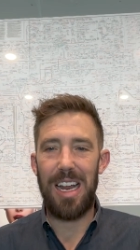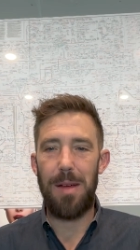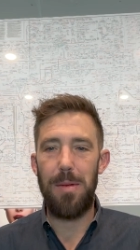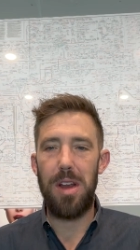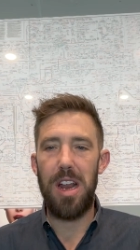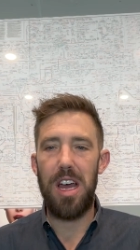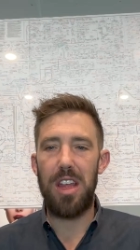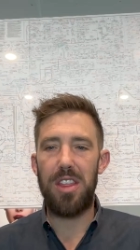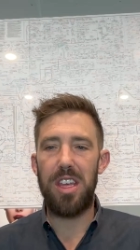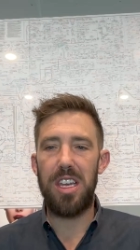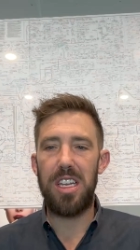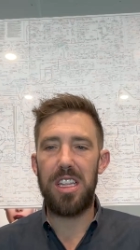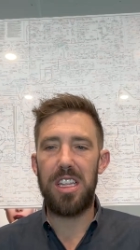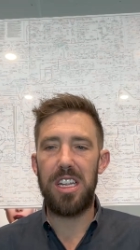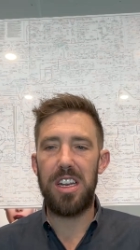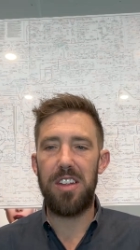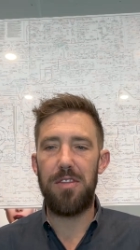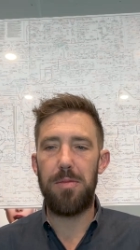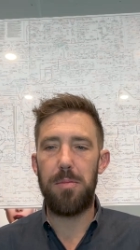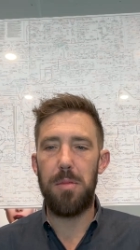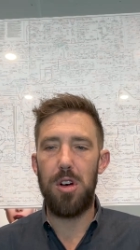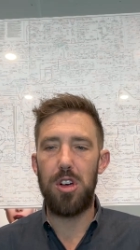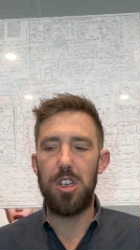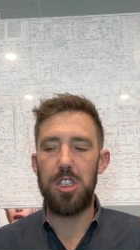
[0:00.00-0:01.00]
I mean, I think that
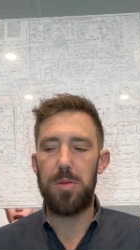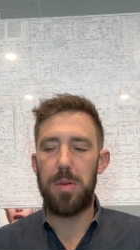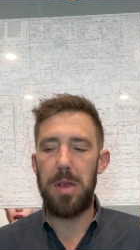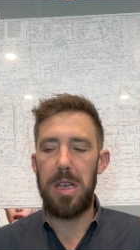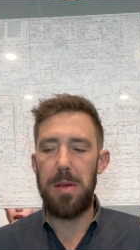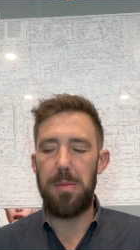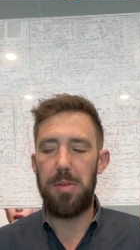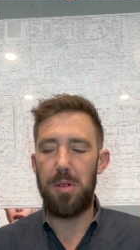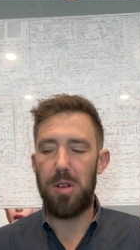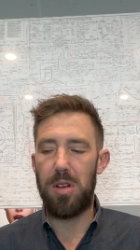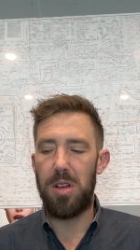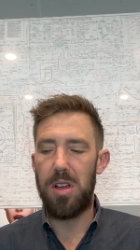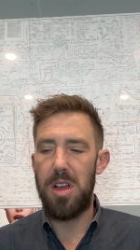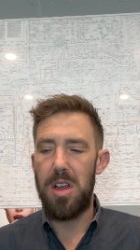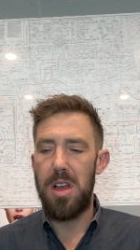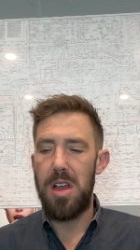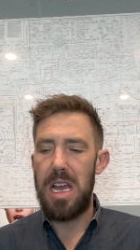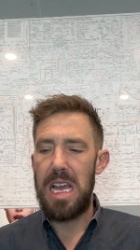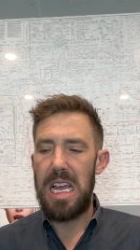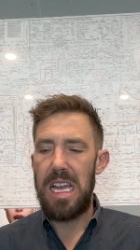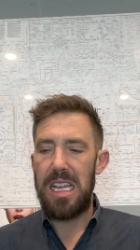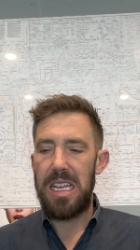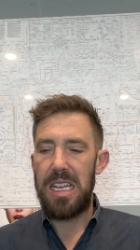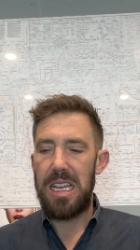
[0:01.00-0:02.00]
if most people
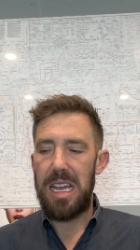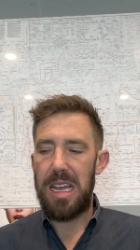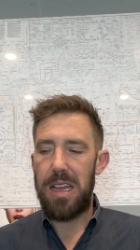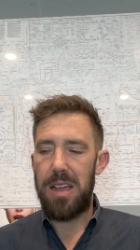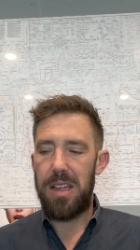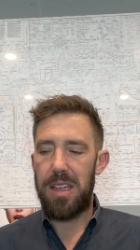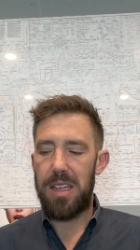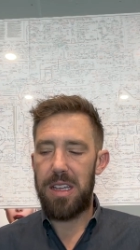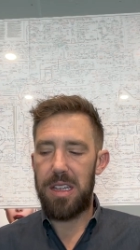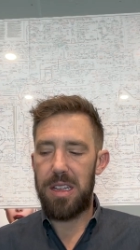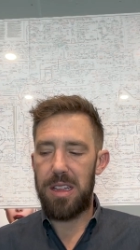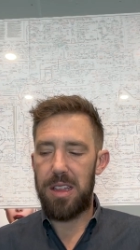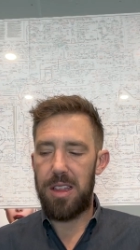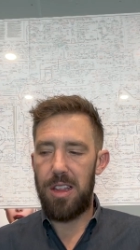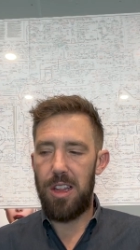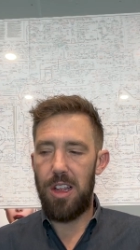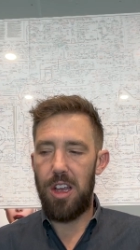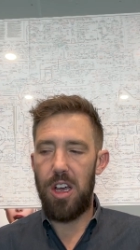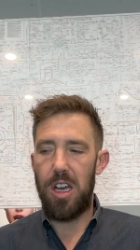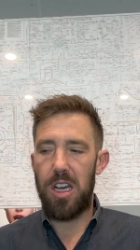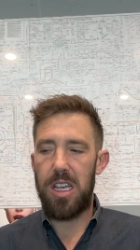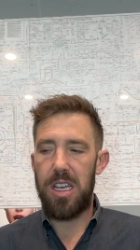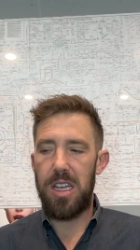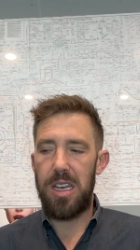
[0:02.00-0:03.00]

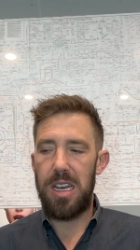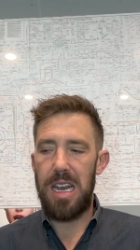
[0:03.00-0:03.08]
look,